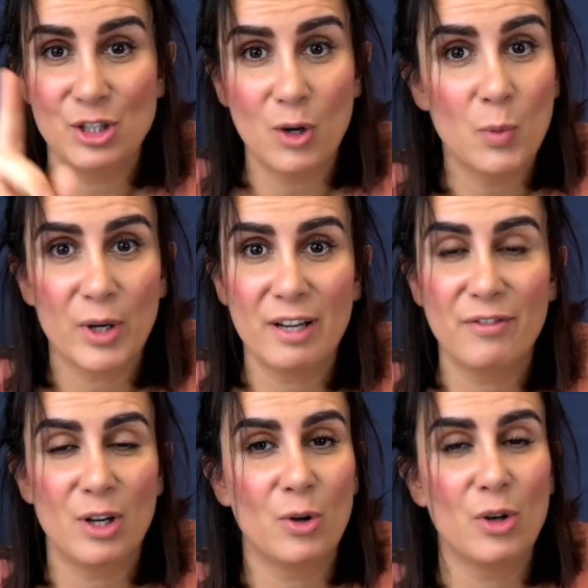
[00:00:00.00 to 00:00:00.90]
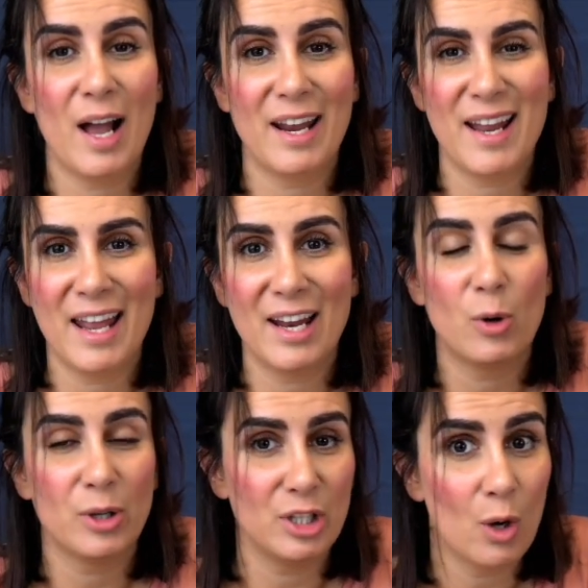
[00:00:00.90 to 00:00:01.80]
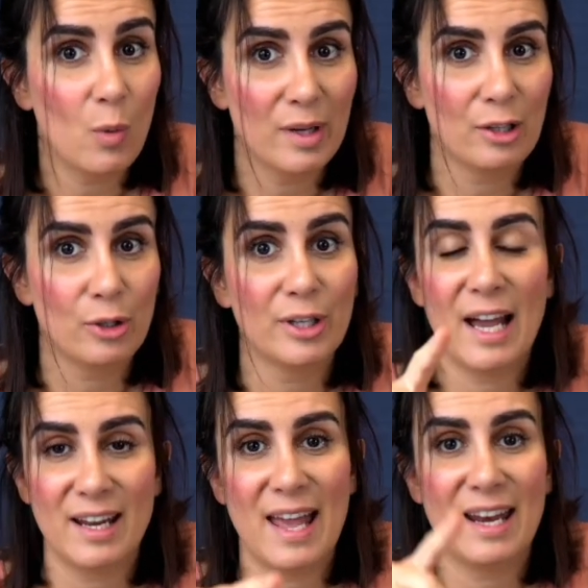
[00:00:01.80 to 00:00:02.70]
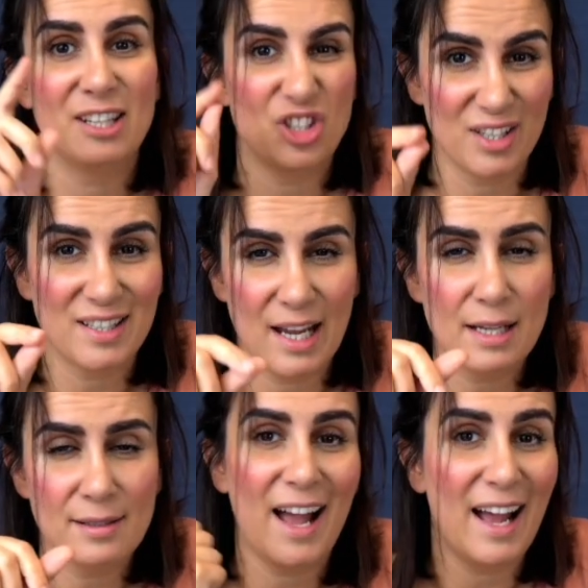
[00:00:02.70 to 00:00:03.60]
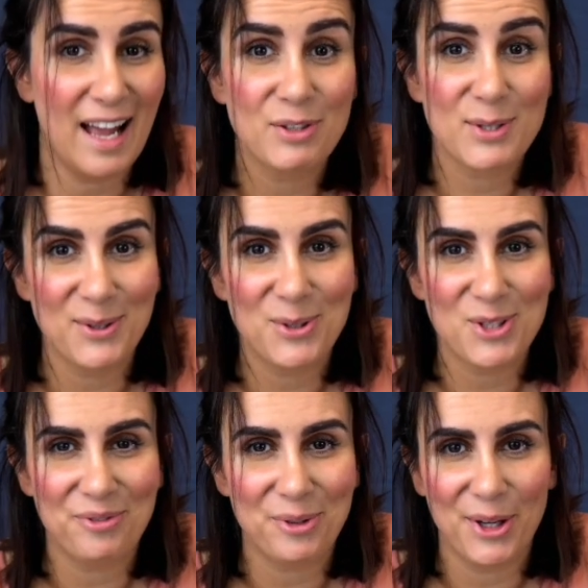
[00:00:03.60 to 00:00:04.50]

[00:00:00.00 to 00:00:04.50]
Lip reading: don't worry if you don't know how to edit or you don't want to learn how to edit just yet. I have a solution for you.